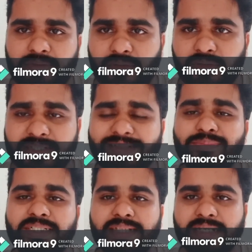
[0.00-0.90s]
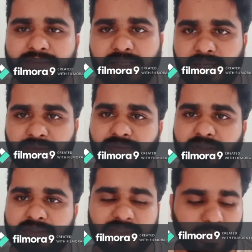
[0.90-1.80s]
It imitates life. For
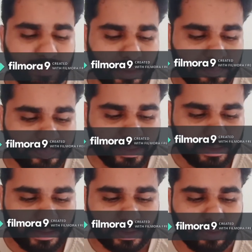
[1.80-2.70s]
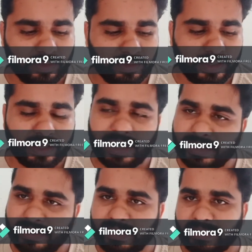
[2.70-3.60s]
example,
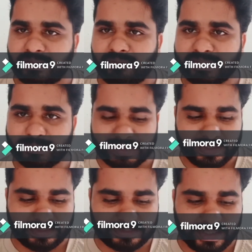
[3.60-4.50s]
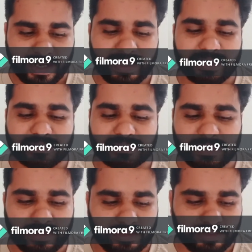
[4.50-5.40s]
hunting, which imitates the hide and
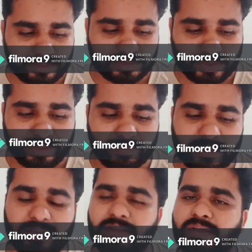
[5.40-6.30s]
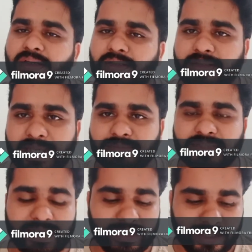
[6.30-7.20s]
the games
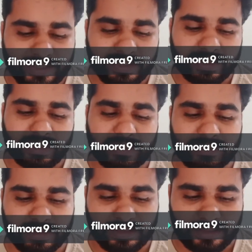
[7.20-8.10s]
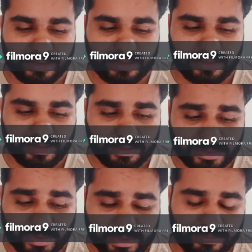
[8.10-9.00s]
like hunting and
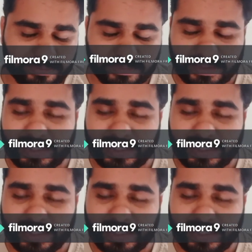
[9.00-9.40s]
the